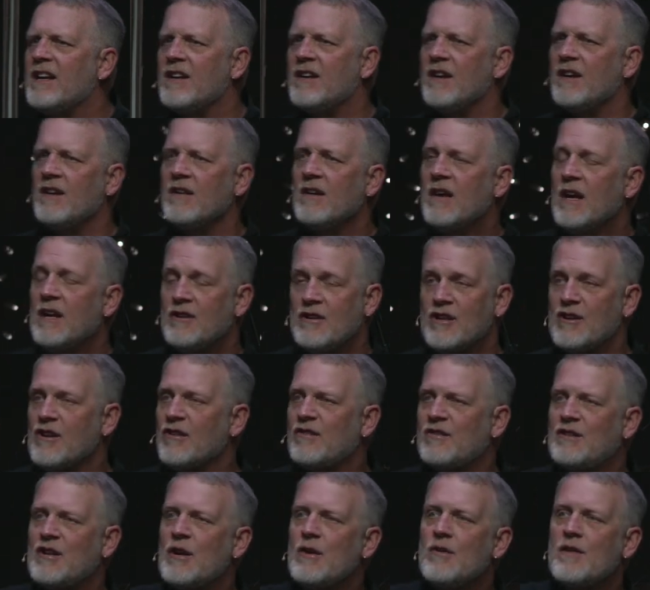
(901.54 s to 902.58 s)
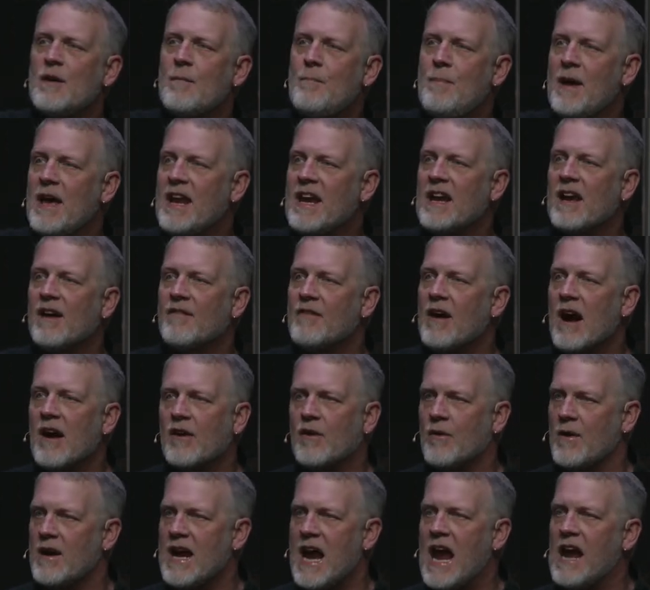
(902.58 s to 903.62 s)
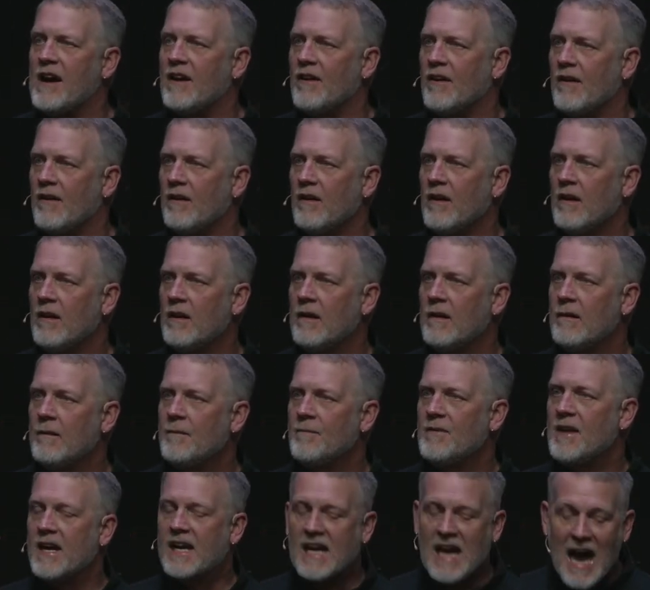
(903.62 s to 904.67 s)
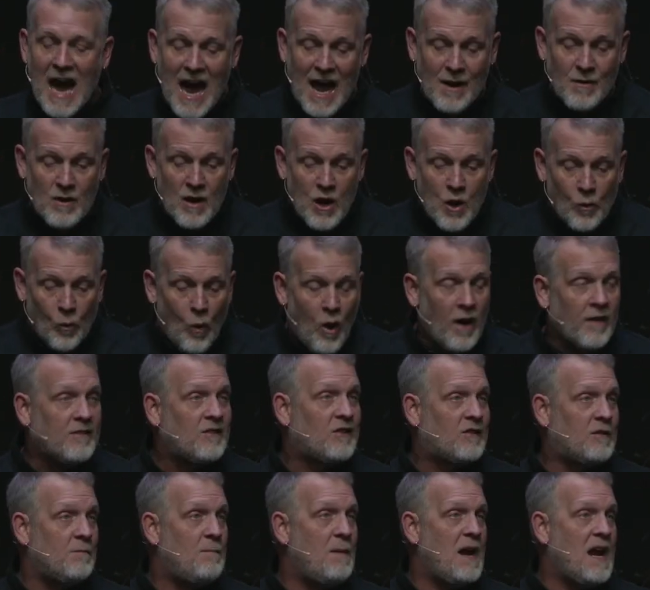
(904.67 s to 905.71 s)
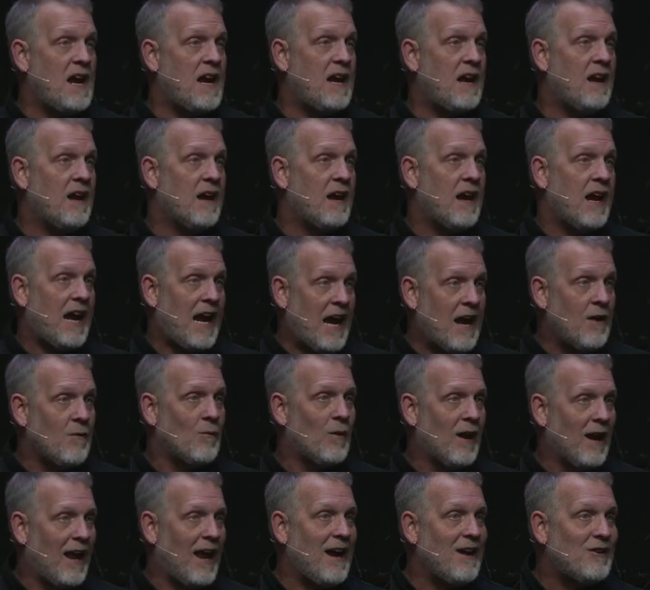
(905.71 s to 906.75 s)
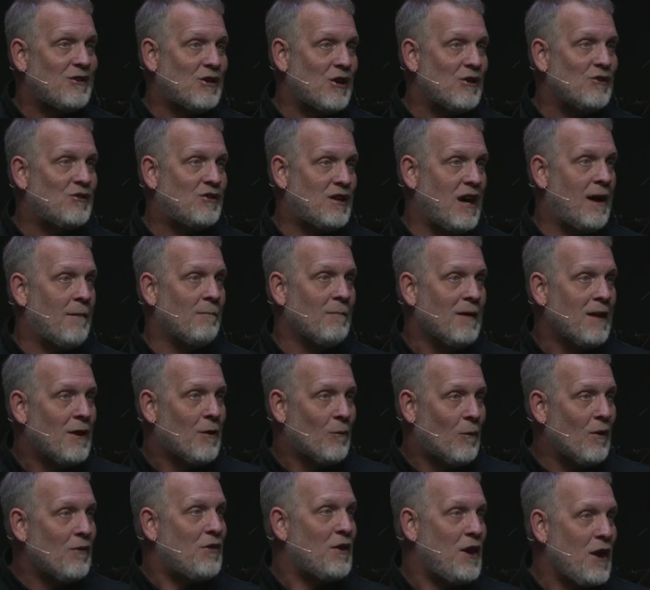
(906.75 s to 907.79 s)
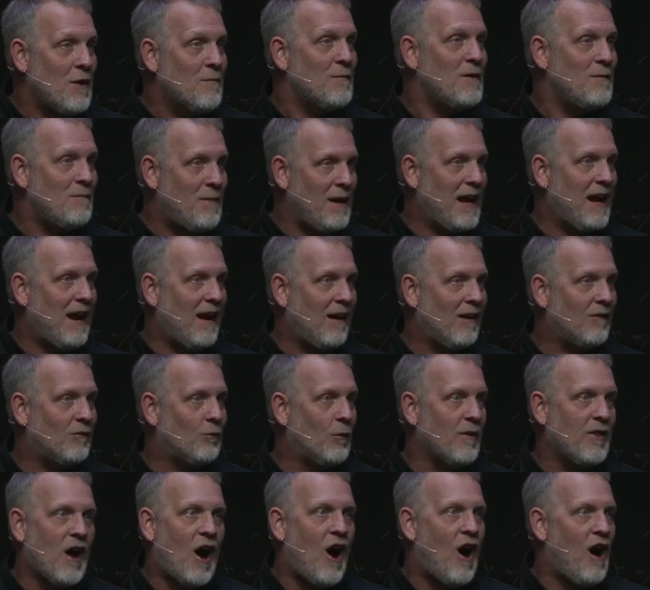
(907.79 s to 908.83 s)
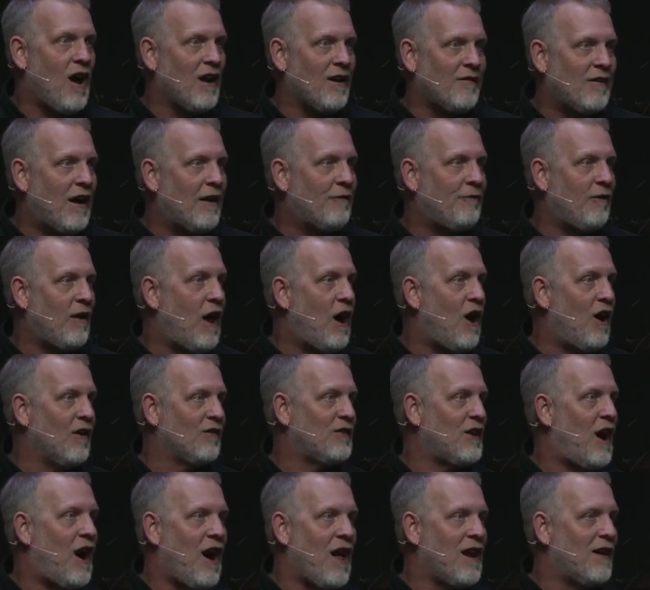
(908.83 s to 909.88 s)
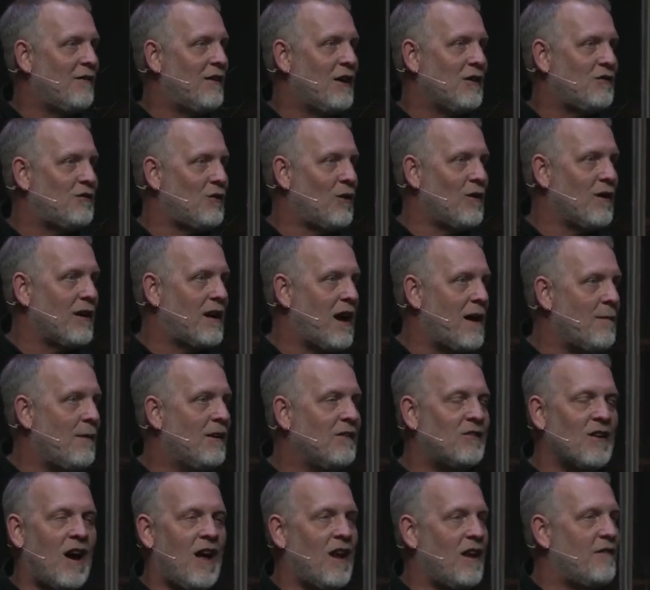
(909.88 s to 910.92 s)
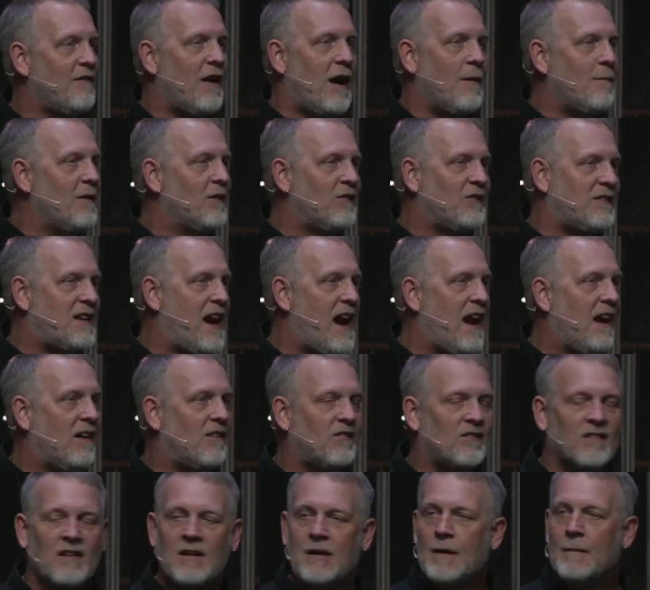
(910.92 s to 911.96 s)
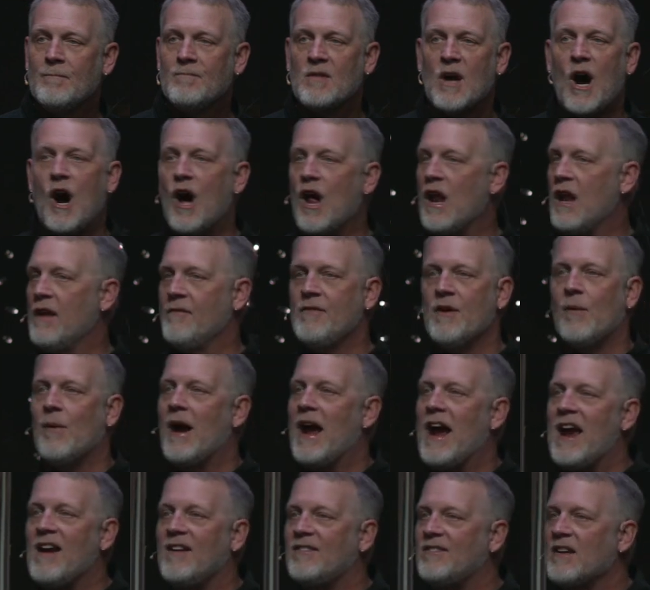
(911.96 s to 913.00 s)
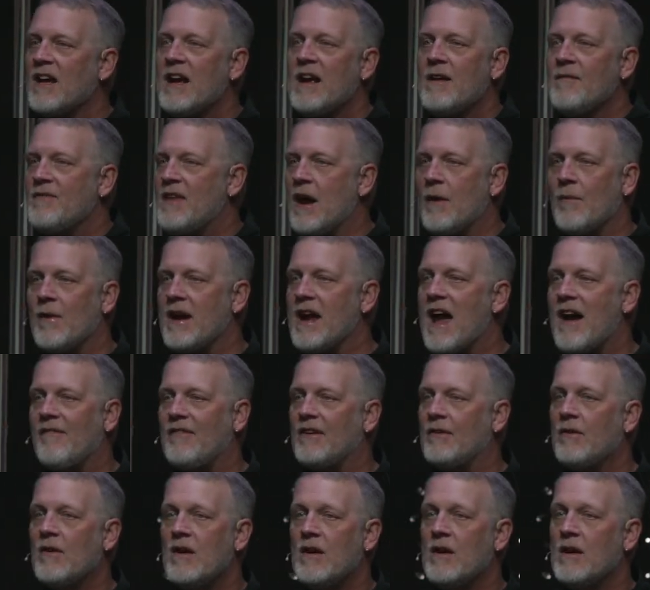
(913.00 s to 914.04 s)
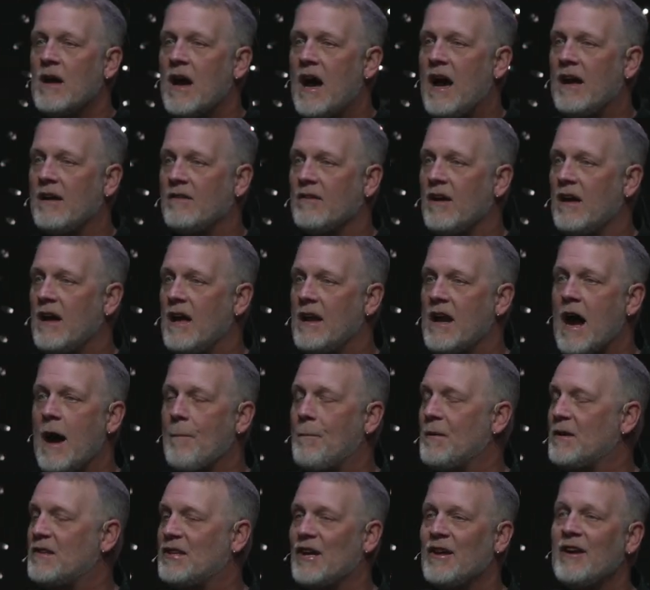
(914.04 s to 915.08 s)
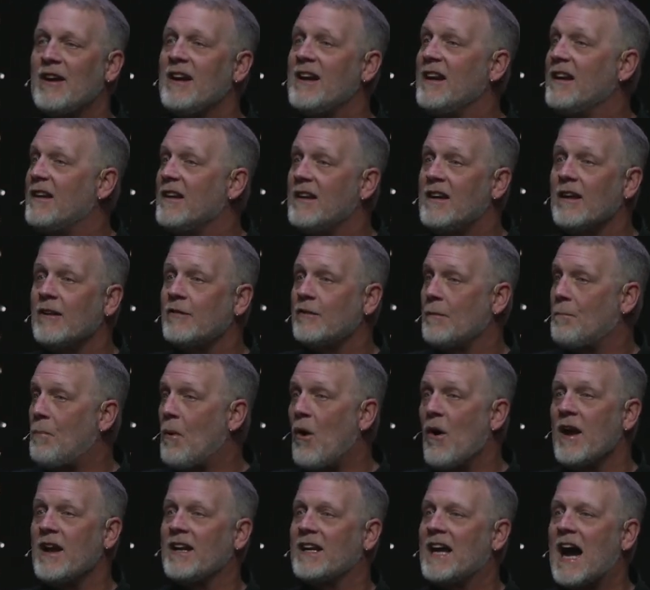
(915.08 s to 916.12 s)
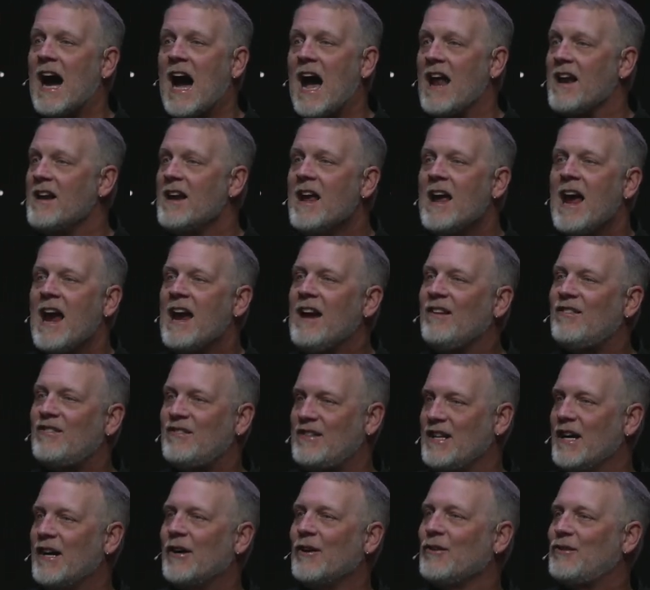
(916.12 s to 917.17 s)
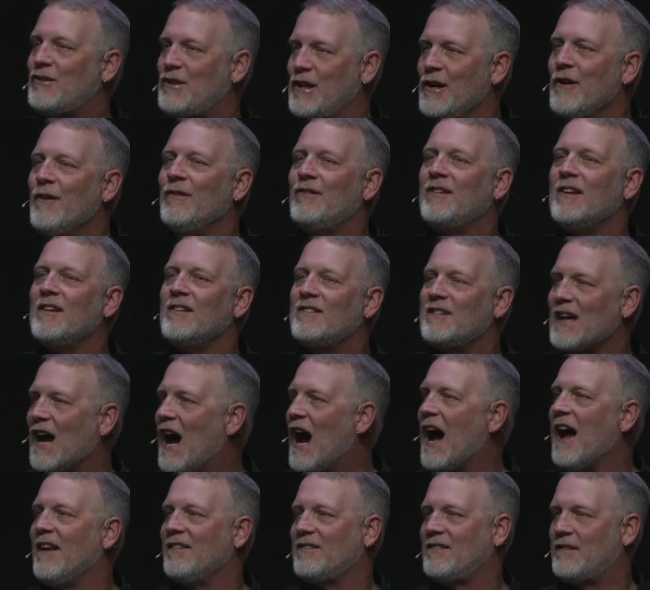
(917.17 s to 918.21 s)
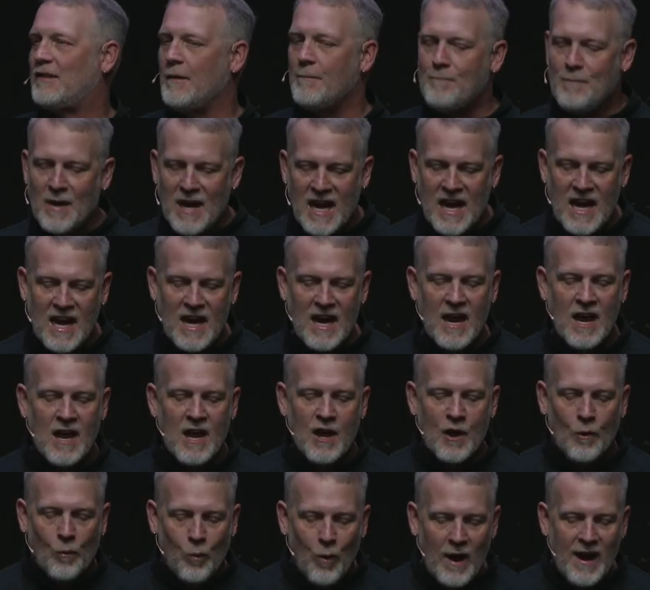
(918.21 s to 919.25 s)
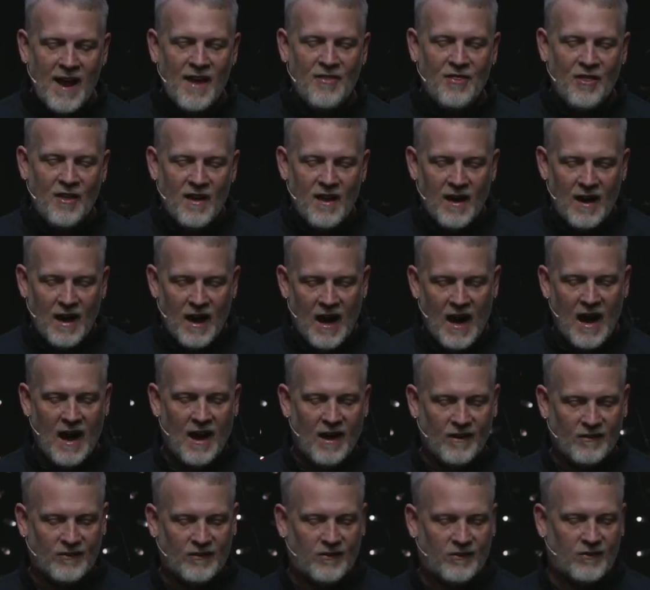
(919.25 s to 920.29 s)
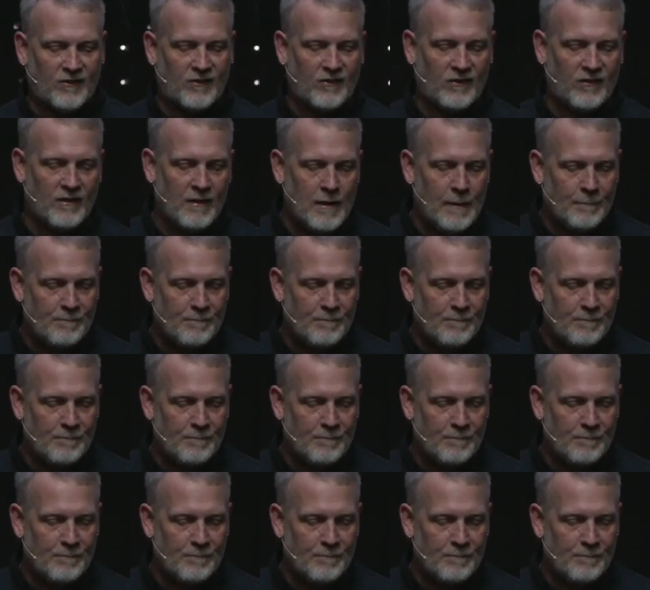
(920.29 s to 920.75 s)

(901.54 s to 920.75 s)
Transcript: to, to just do the bidding of our Creator that God wants to be in relationship with human beings, with all of our flaws, all of our shortcomings, all of our mistakes, all of the ways that we have a, a, an opportunity to disappoint God, He still chooses us to be with us.